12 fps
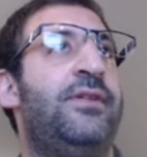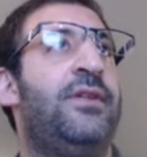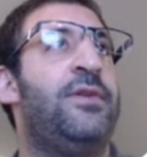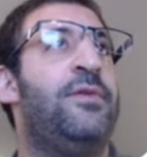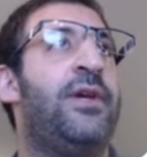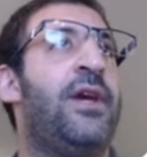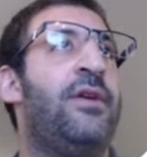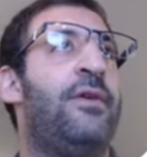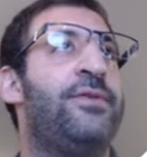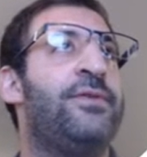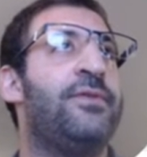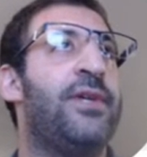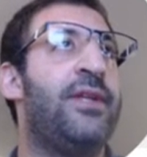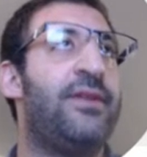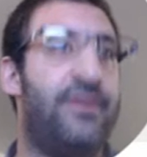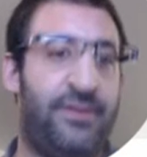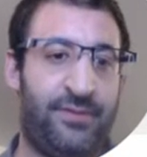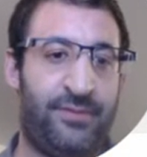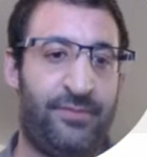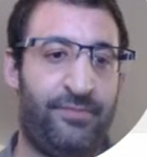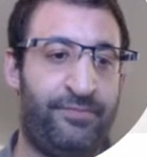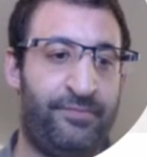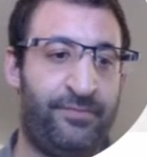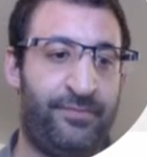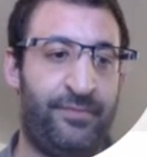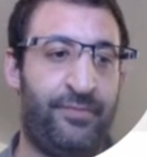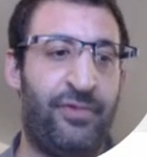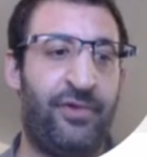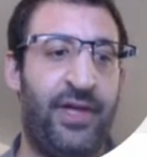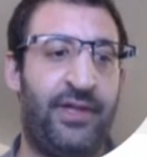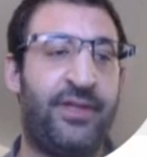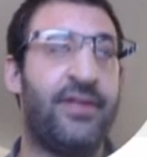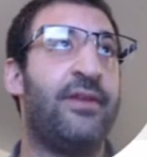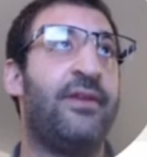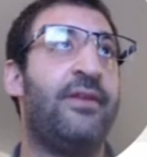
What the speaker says: you can also get protected.